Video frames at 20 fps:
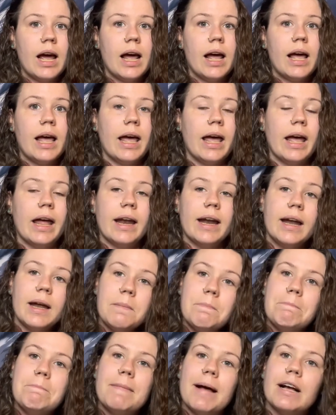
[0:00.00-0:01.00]
And
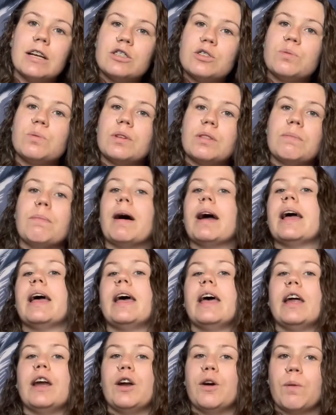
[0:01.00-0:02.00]
it messed with my
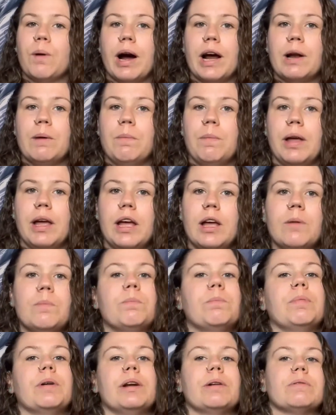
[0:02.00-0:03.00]
head quite a
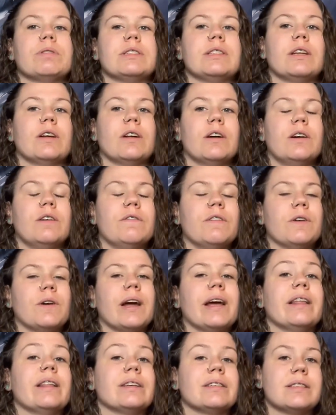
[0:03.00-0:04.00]
bit, but it was still,
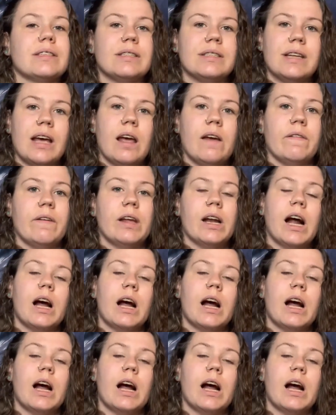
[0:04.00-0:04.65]
okay, this is David.